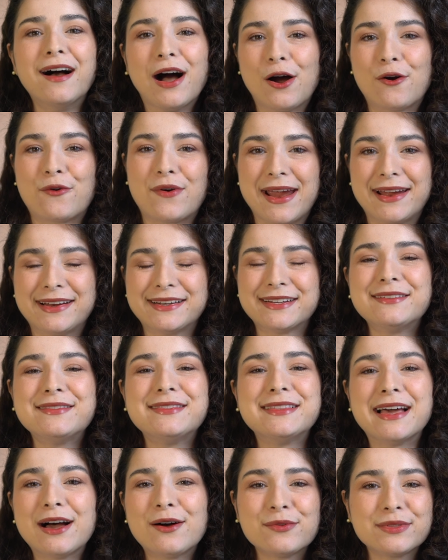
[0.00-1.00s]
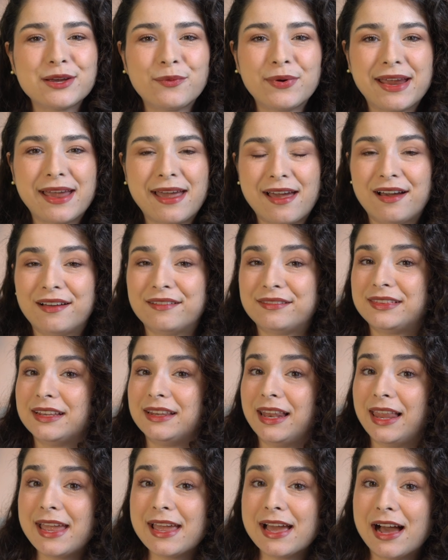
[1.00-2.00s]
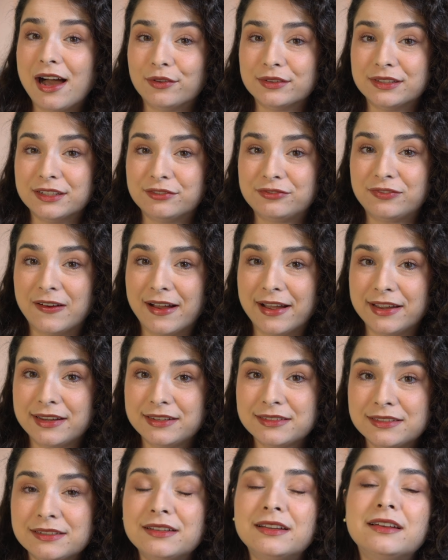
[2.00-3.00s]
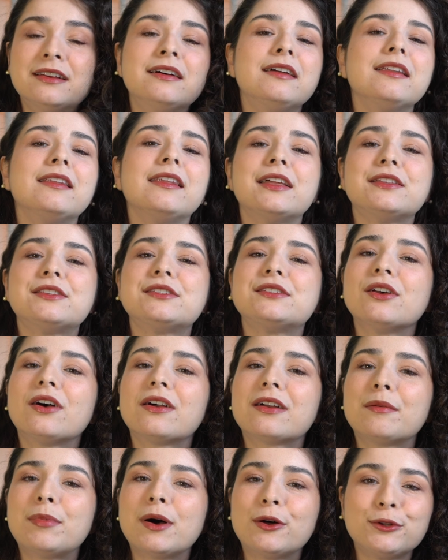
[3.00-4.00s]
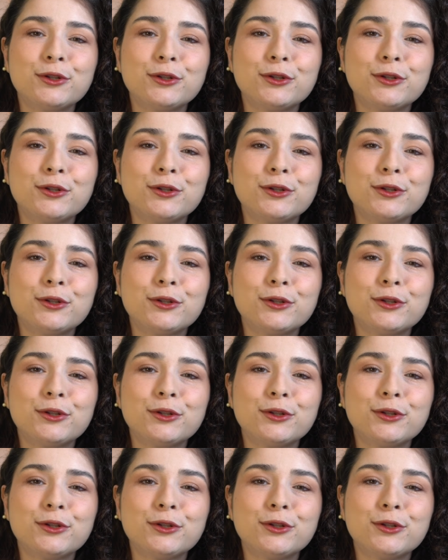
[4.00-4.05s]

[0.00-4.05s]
Alright, now that we have the layout defined, let's talk about